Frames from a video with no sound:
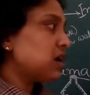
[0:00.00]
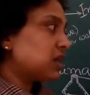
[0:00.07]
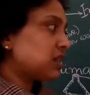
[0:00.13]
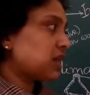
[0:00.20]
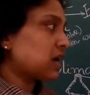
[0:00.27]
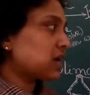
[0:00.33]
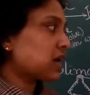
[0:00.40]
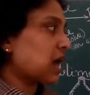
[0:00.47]

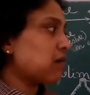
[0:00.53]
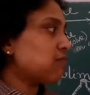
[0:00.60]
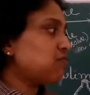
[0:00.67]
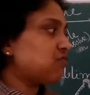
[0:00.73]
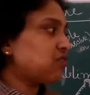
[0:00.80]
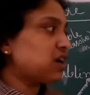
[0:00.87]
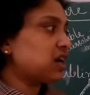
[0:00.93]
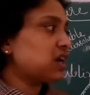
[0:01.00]
that
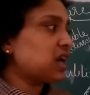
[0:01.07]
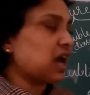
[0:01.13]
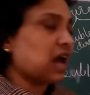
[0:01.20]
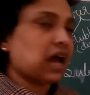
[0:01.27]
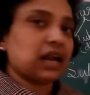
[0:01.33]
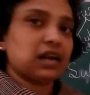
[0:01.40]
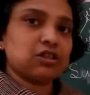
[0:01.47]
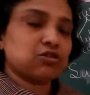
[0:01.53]
camphor
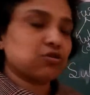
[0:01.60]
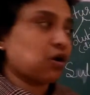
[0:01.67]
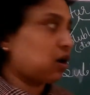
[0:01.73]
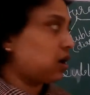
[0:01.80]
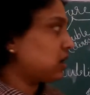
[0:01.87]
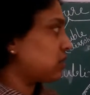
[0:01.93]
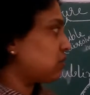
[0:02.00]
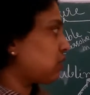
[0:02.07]
and
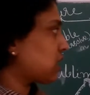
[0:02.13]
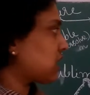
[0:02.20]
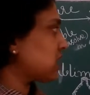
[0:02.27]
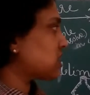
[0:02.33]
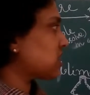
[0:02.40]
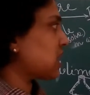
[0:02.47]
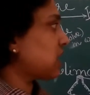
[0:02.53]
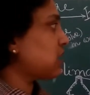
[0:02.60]
salt, what I
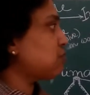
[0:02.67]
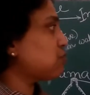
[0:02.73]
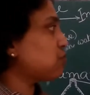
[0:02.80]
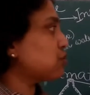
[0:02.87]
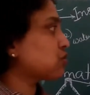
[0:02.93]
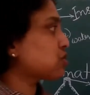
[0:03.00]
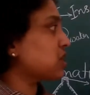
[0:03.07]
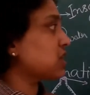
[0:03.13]
said,
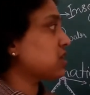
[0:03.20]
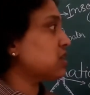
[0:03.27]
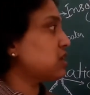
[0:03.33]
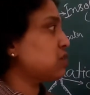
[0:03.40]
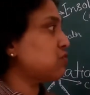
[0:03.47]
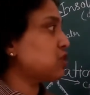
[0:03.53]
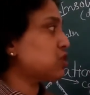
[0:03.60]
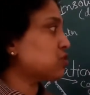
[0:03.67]
process
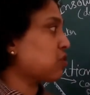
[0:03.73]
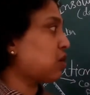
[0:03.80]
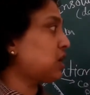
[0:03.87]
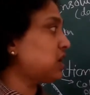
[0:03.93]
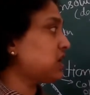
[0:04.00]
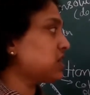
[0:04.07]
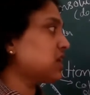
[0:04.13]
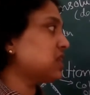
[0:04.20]
in which
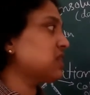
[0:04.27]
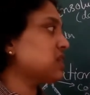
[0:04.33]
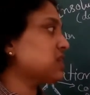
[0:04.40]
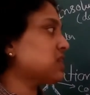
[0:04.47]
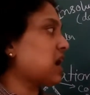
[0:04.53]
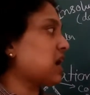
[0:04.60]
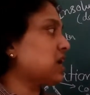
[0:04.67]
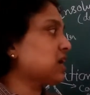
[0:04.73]
solid changes
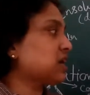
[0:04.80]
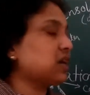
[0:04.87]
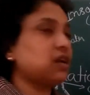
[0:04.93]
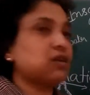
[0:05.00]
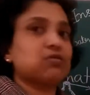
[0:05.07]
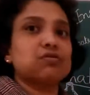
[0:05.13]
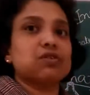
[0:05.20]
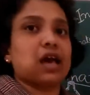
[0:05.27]

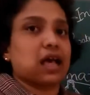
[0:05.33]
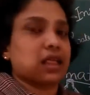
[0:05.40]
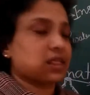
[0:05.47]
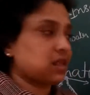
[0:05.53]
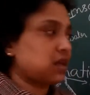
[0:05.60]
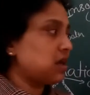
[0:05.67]
directly into gas.